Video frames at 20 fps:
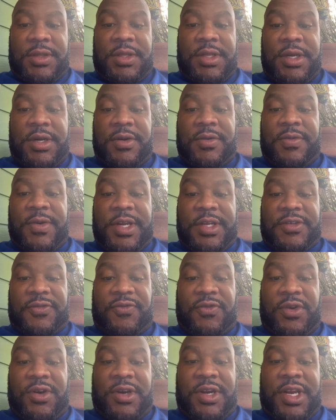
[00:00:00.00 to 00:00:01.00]
Lil
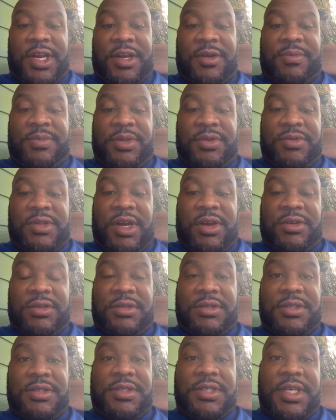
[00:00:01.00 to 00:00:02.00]
Rich 4L, Blue
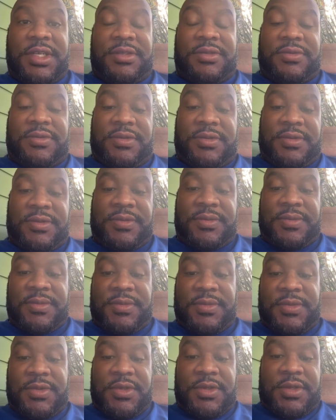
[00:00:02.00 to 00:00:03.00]
Lotus Essentials.
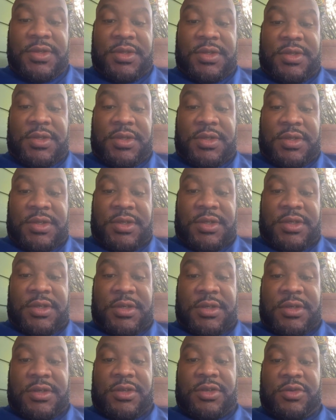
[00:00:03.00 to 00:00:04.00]

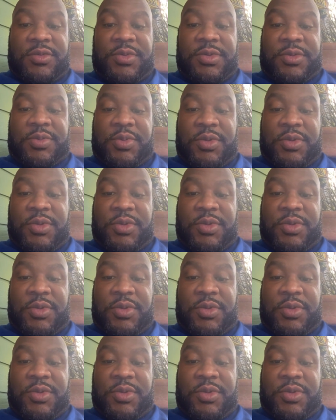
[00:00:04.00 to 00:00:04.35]
Super